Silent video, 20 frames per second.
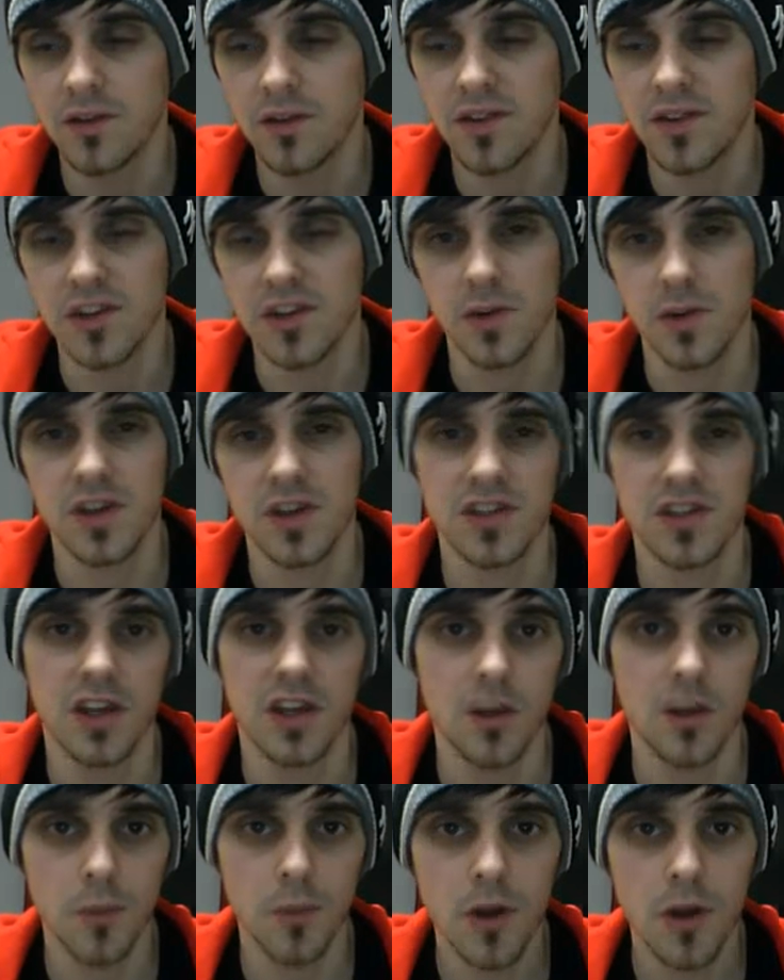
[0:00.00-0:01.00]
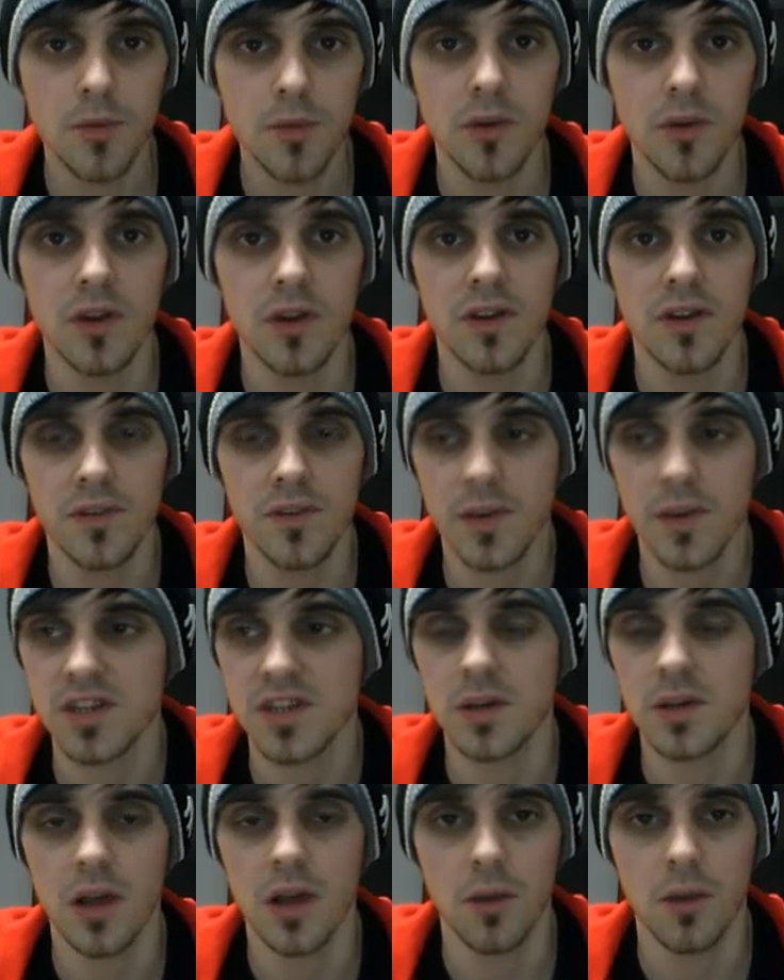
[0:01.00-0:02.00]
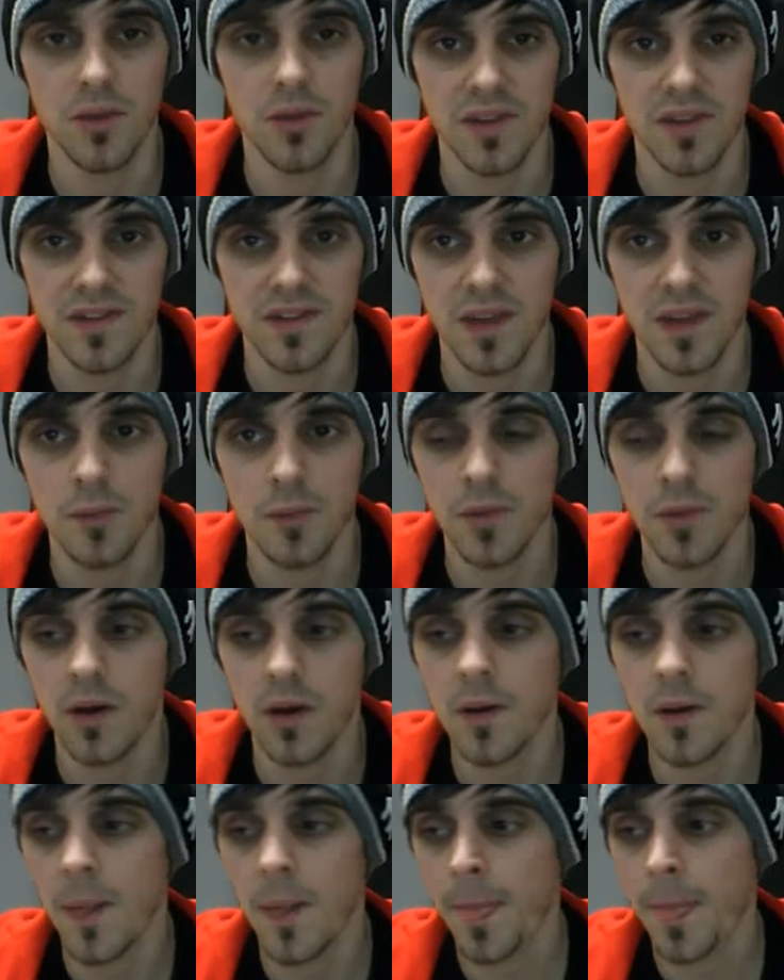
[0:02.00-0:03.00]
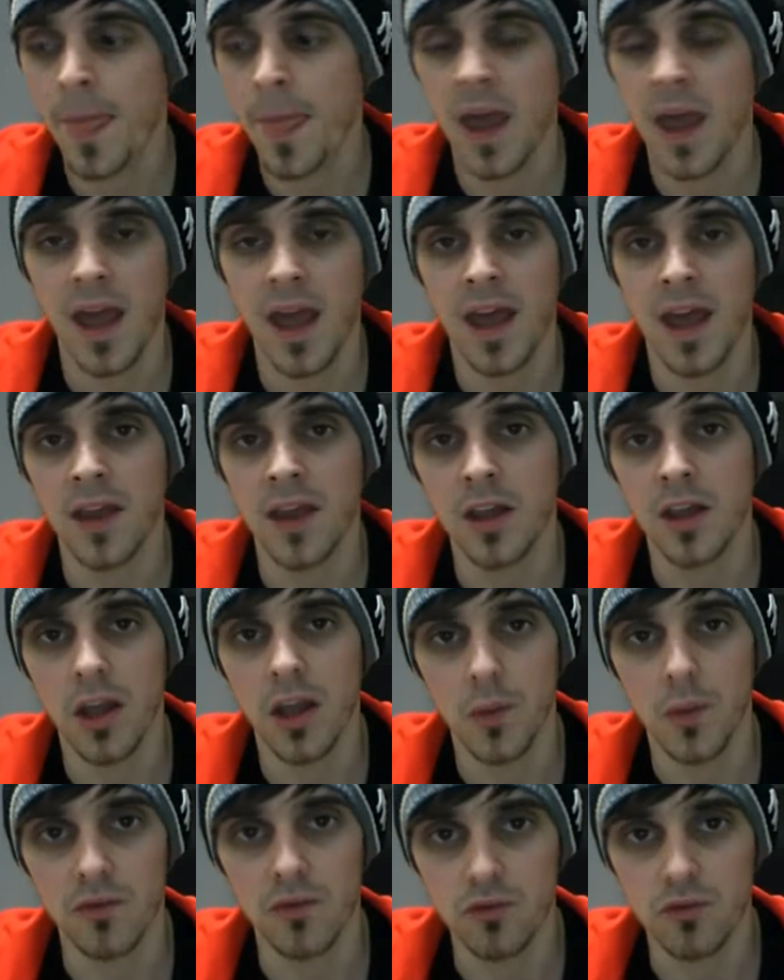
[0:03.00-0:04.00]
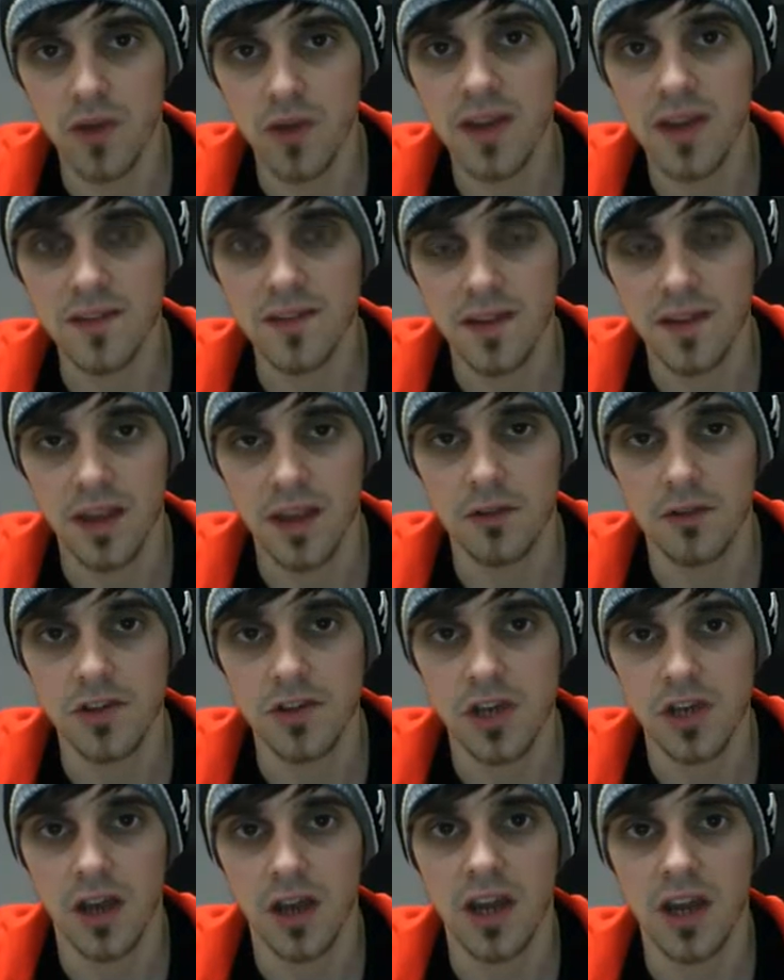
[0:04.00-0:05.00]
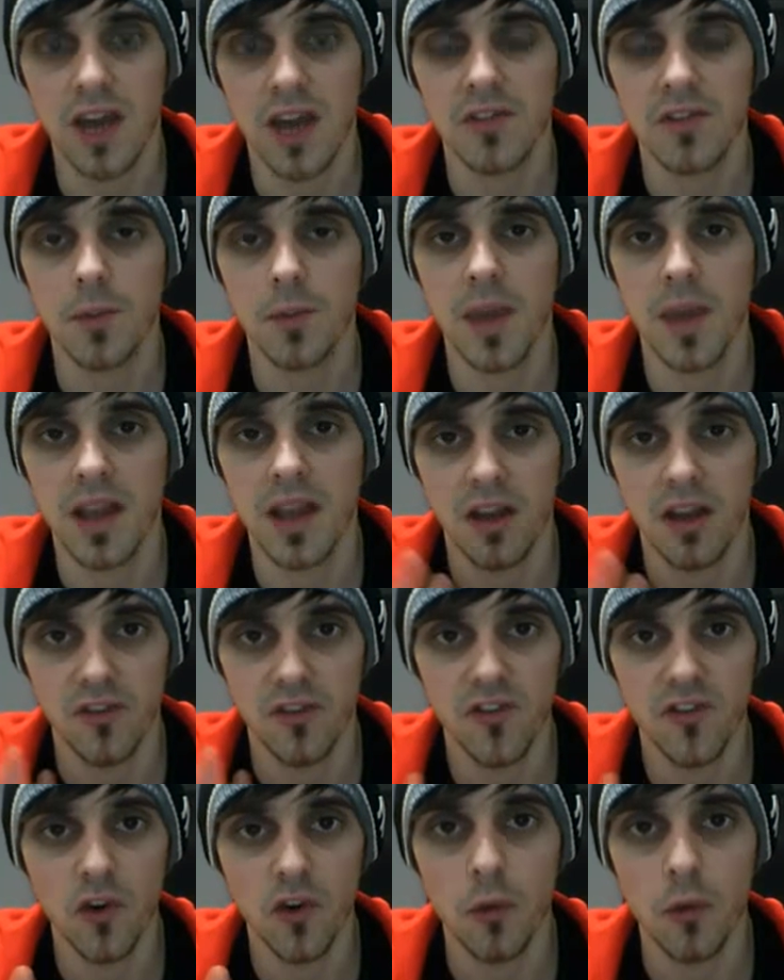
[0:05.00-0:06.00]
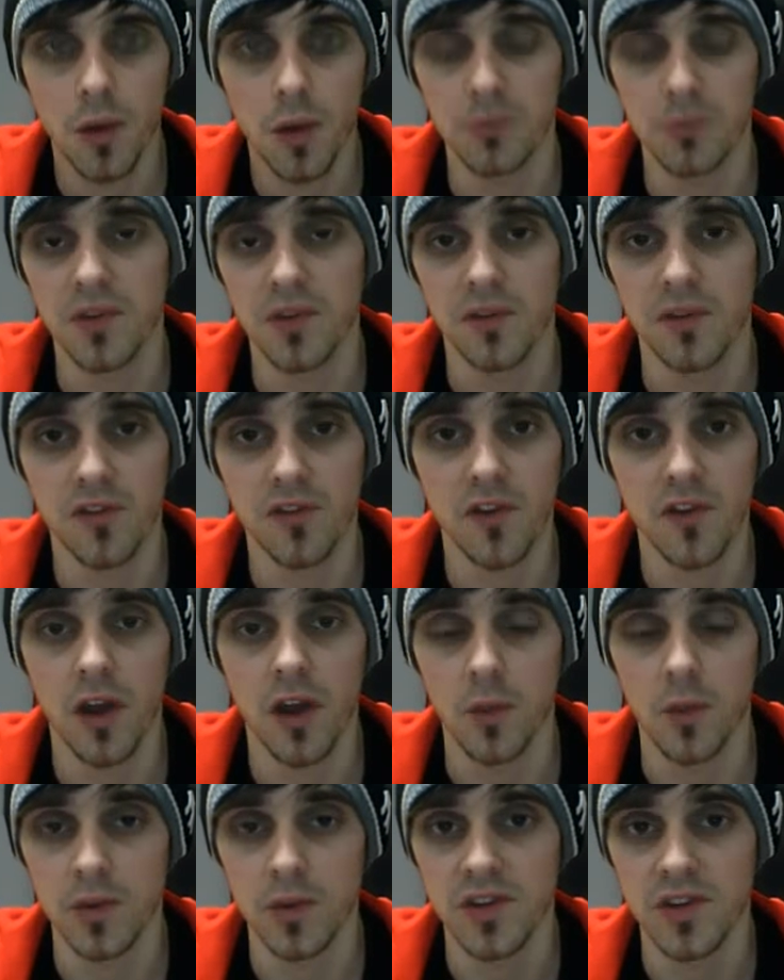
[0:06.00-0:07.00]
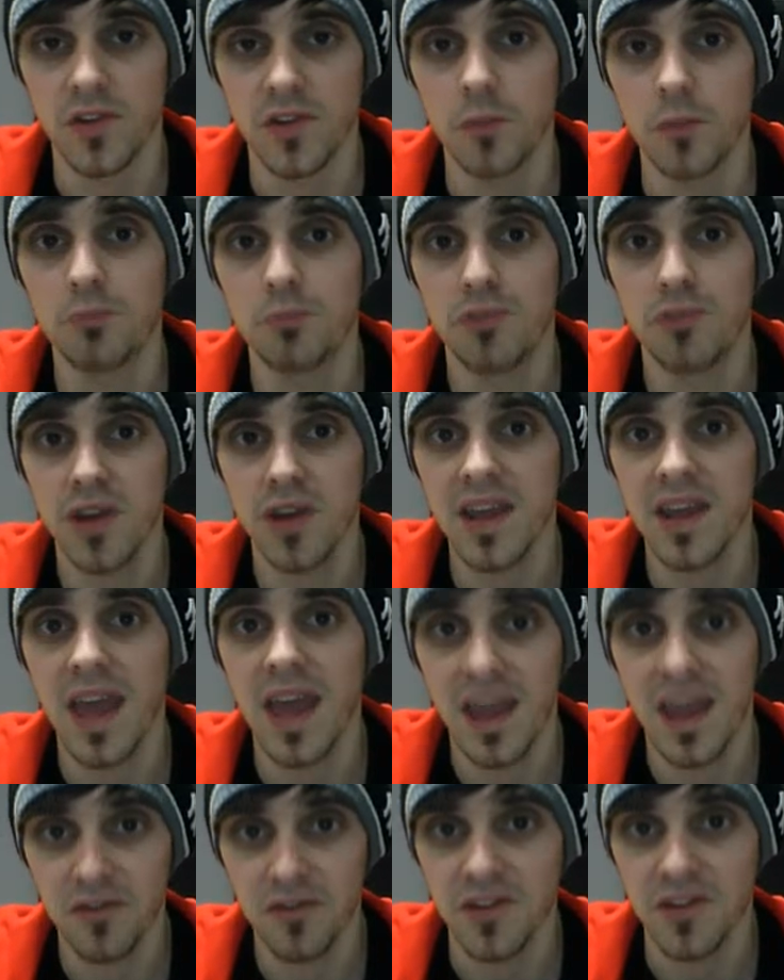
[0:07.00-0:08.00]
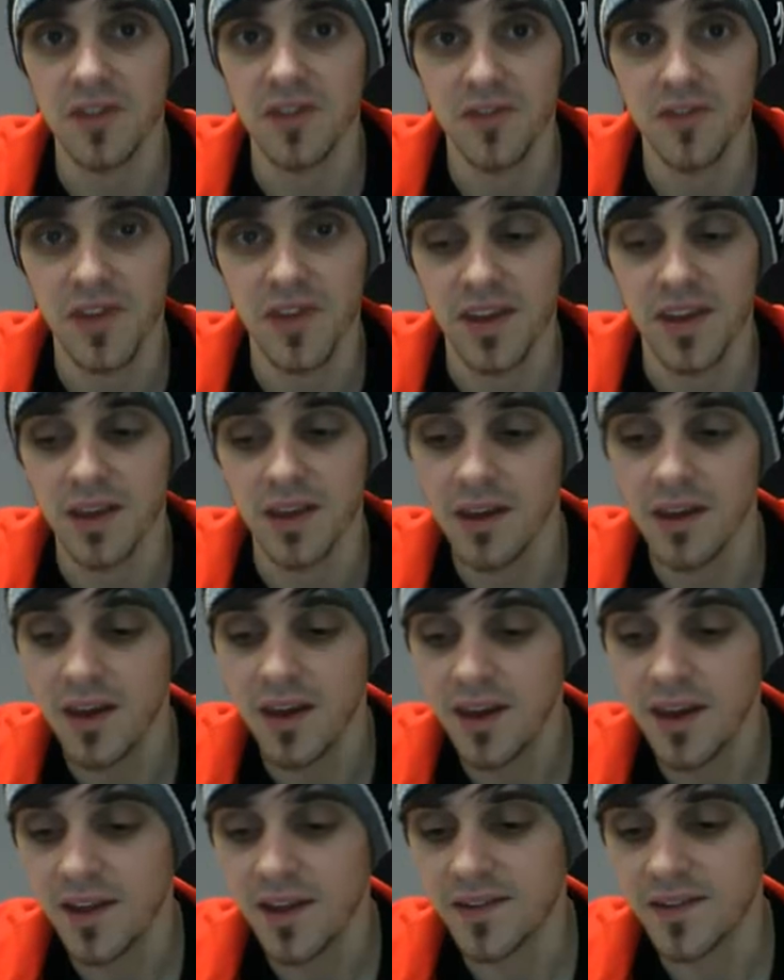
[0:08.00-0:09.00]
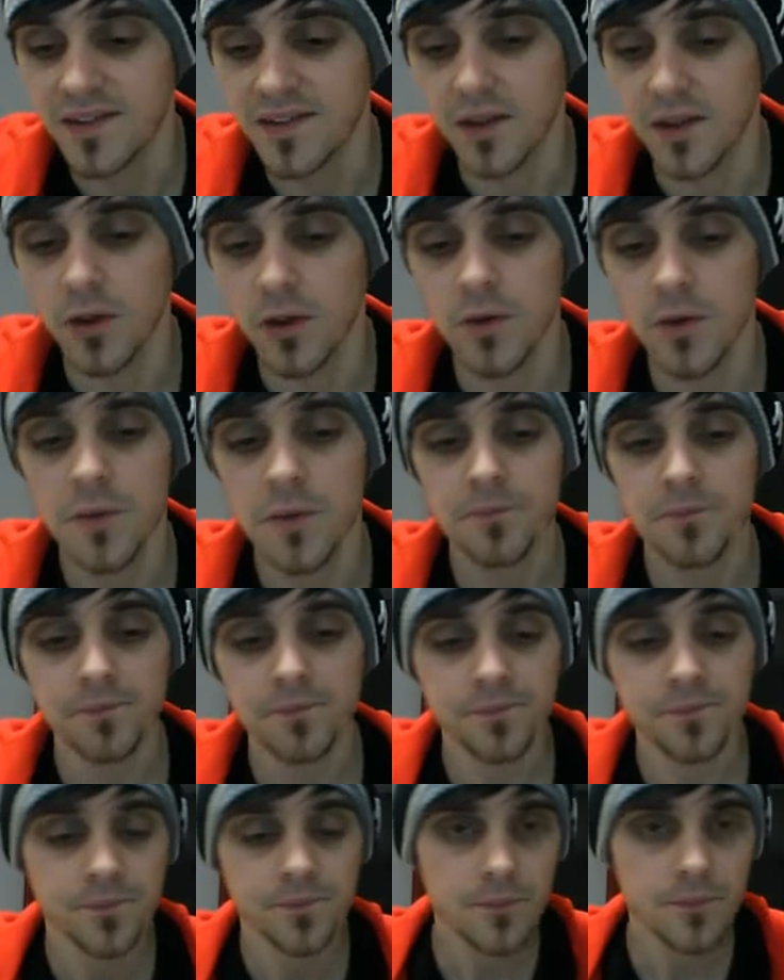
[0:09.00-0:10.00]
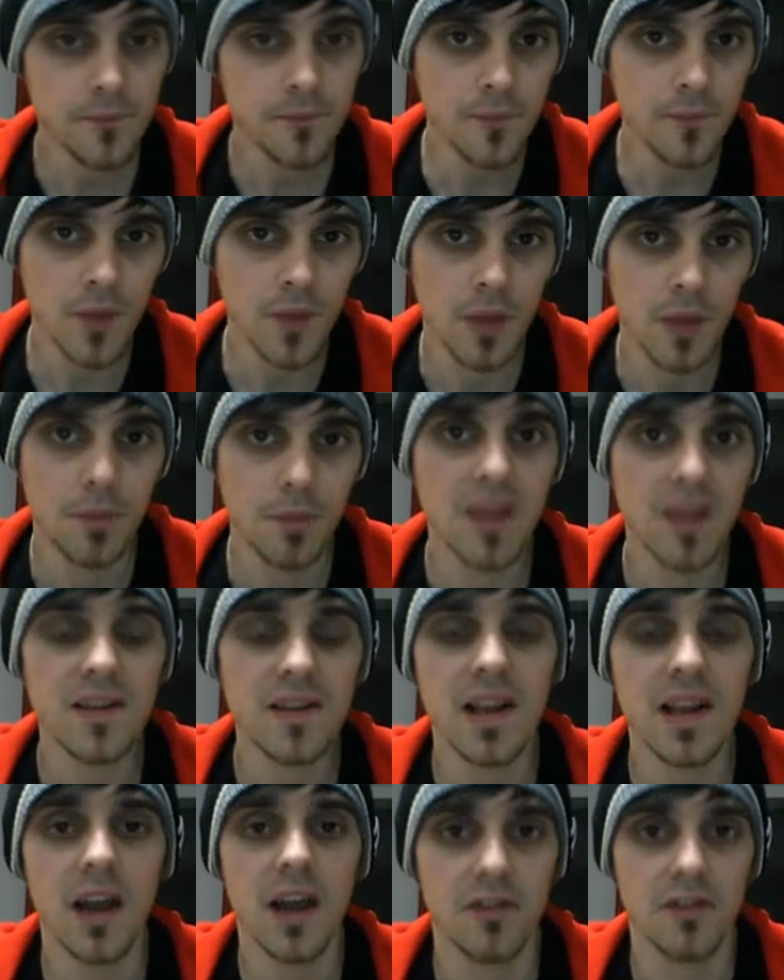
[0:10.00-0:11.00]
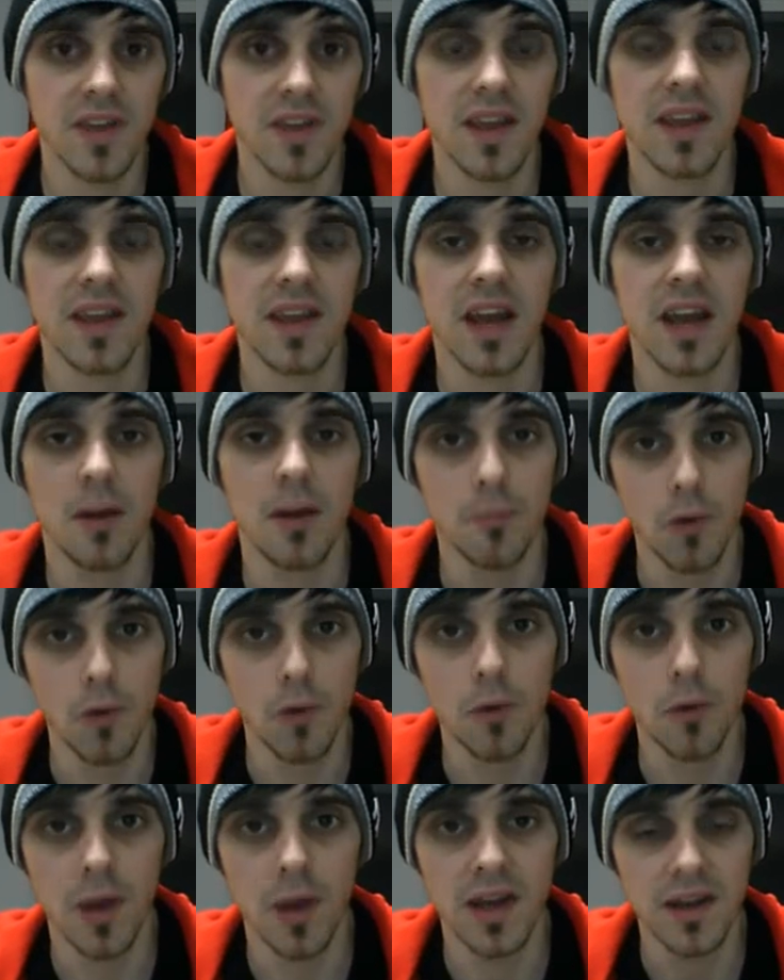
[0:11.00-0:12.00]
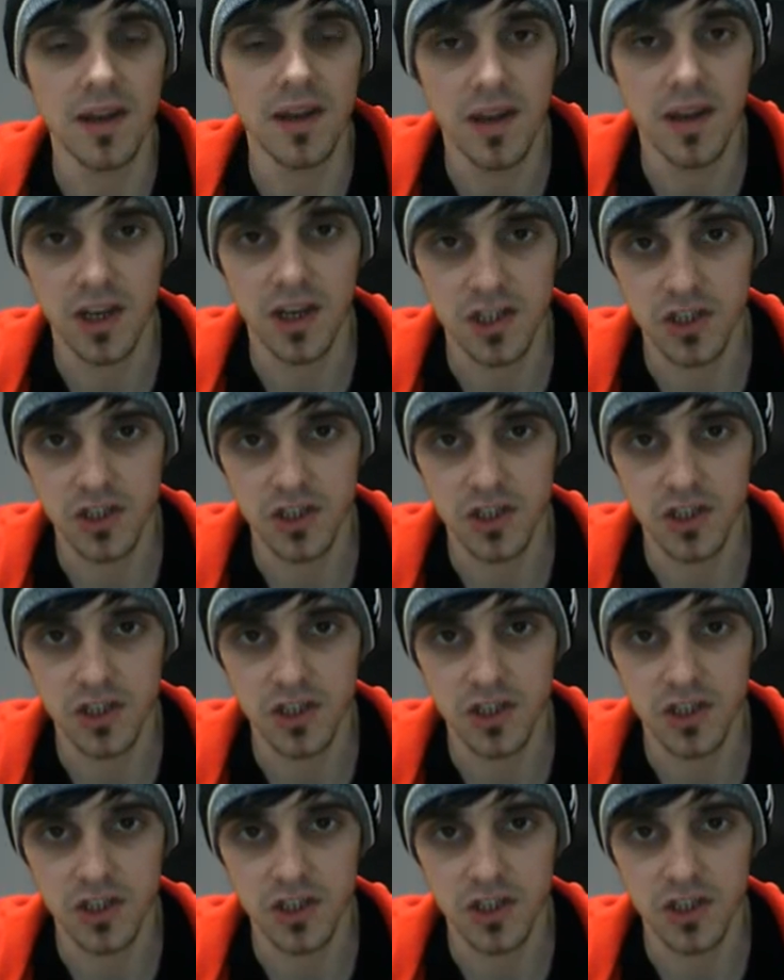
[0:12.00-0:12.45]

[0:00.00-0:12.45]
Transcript: situation at the moment, especially like with December and like with rent here in China. I have to pay like 4 months up front, which is a pretty hefty fee. So basically I've taken out more money than I